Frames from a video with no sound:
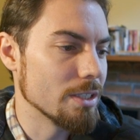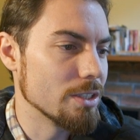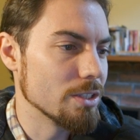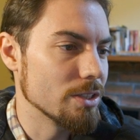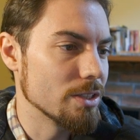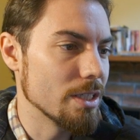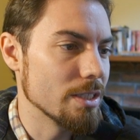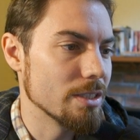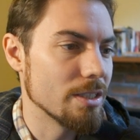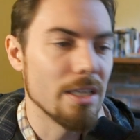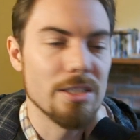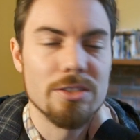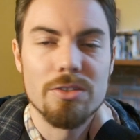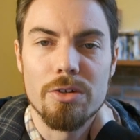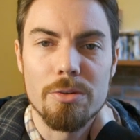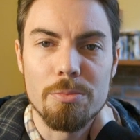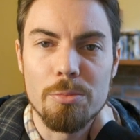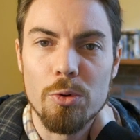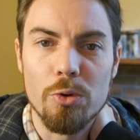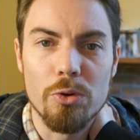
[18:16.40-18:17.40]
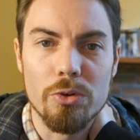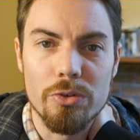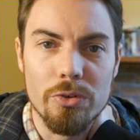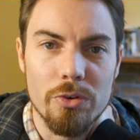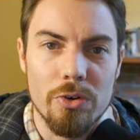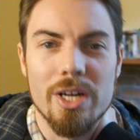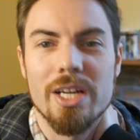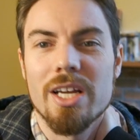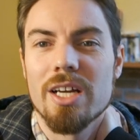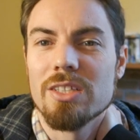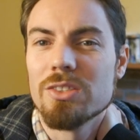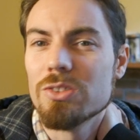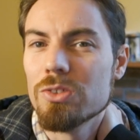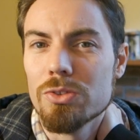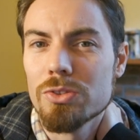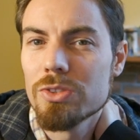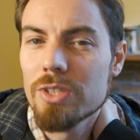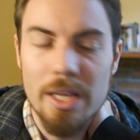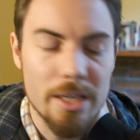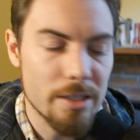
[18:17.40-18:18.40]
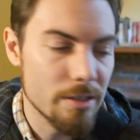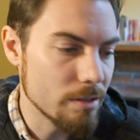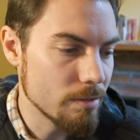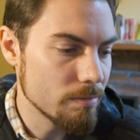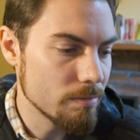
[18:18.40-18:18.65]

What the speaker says: it just says that's not important or I can't use that.